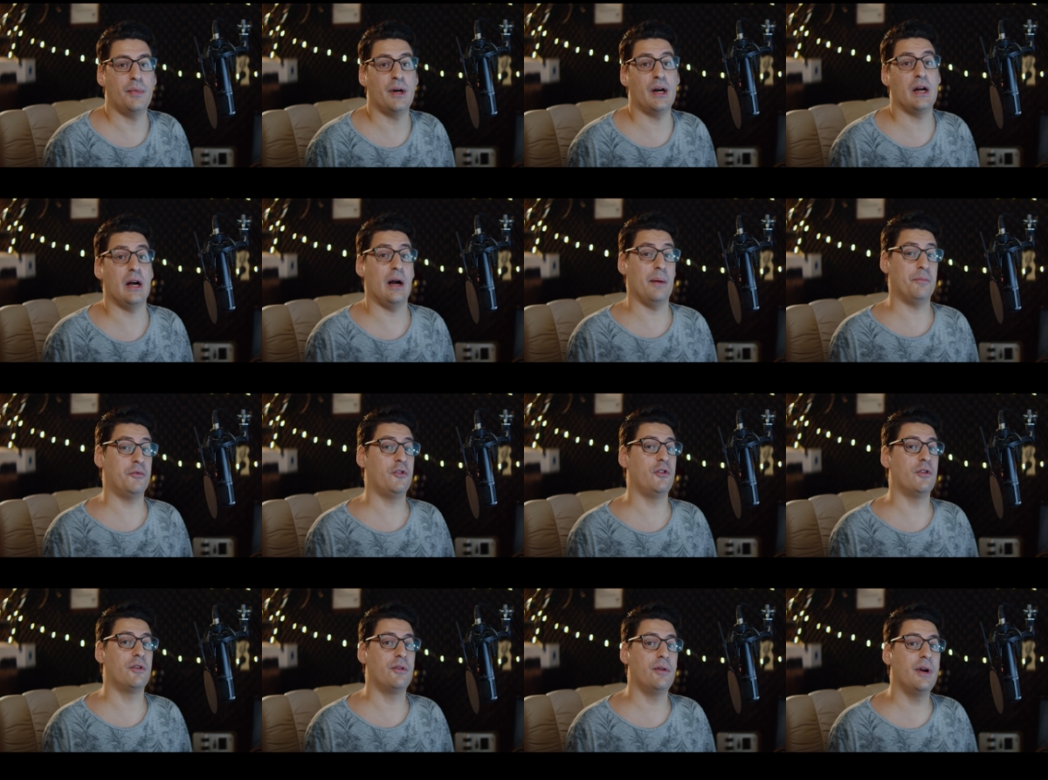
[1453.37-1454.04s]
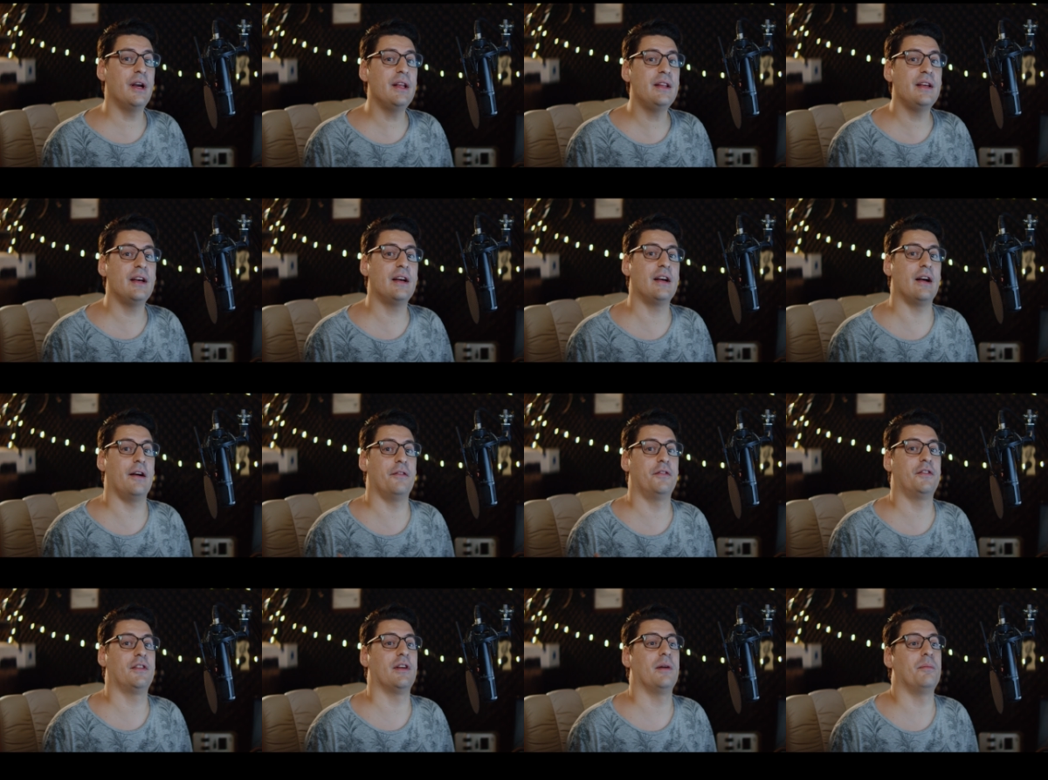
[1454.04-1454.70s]
Perhaps you already
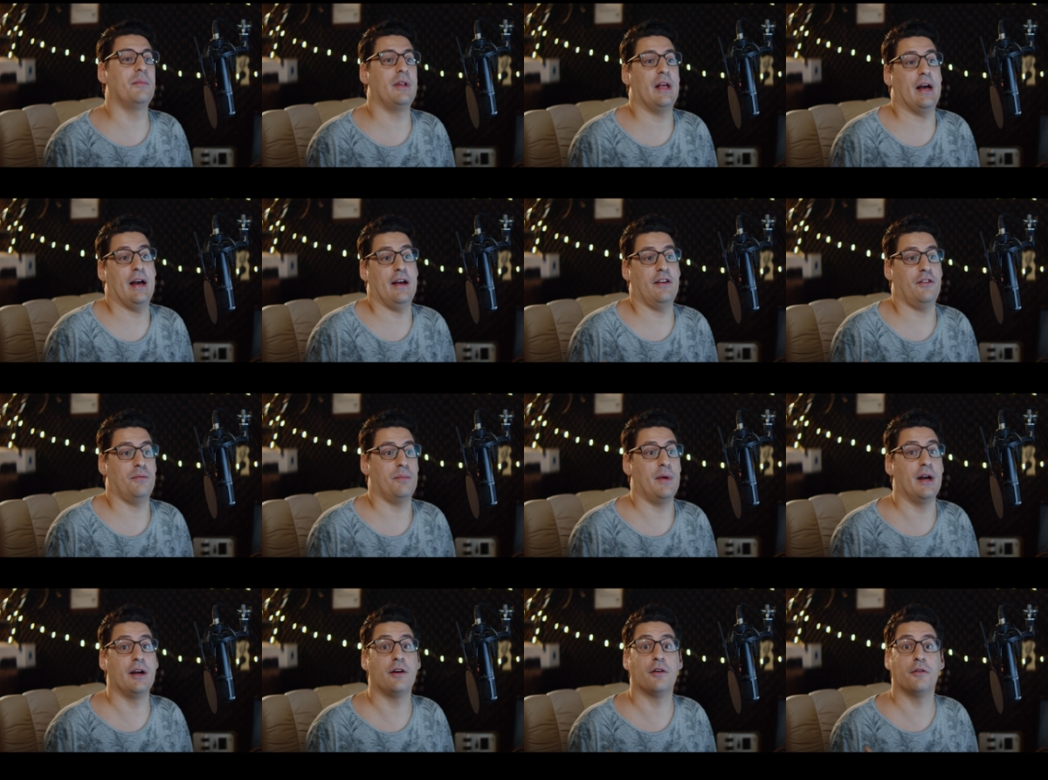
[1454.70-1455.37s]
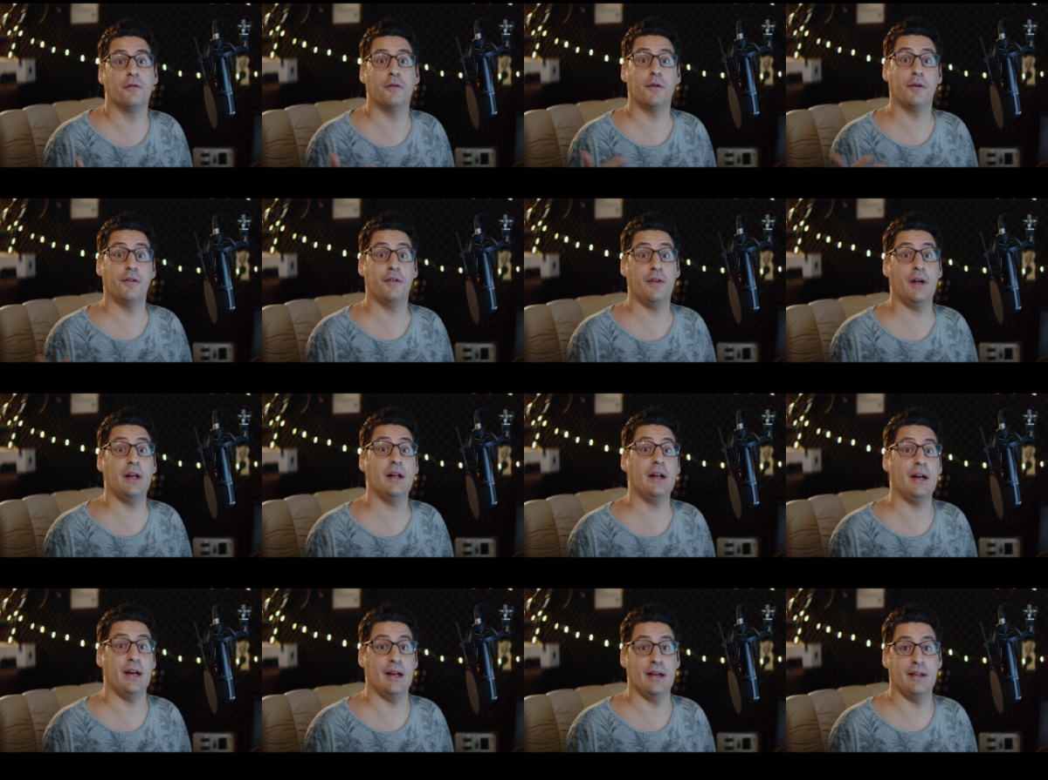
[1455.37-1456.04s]
have some nice Micro Four
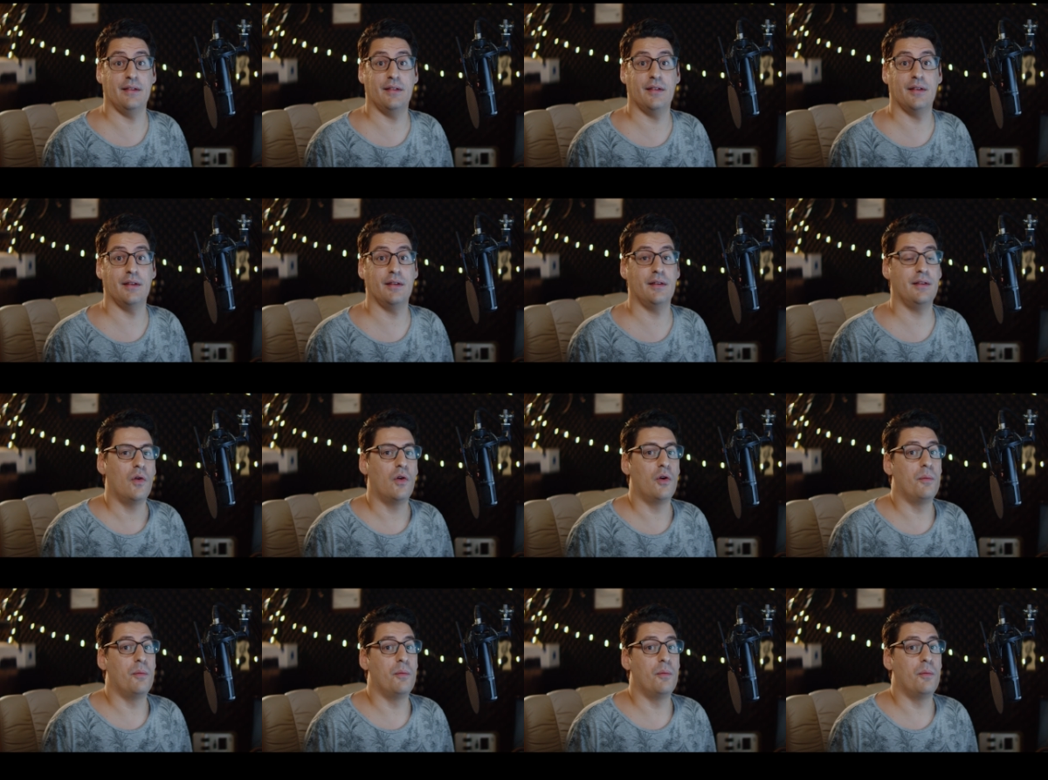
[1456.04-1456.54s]
Thirds lenses.